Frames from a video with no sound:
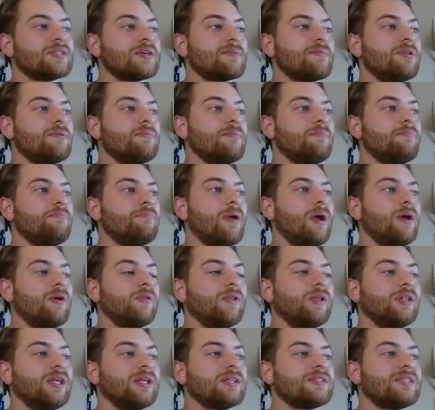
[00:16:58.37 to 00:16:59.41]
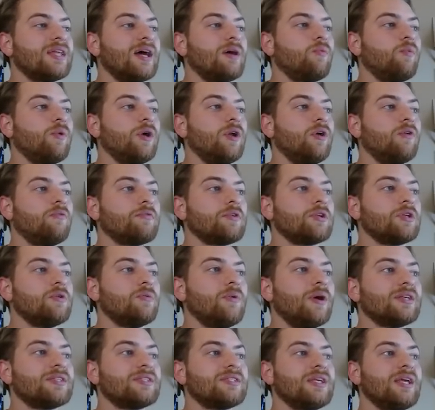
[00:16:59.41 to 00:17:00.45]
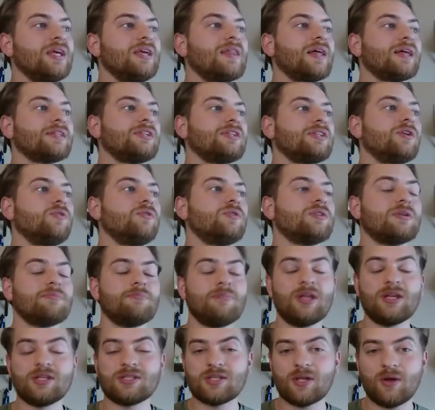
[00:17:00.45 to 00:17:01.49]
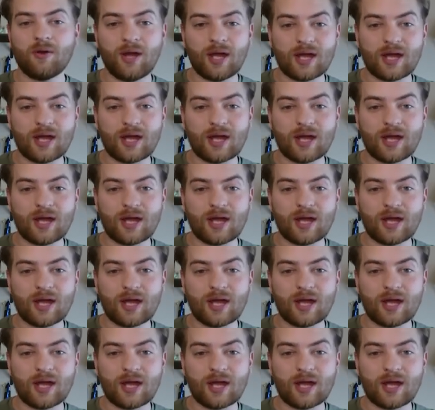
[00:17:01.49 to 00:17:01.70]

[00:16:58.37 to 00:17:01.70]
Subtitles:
I mean, Maryland gets that win over USC. That's huge. And Minnesota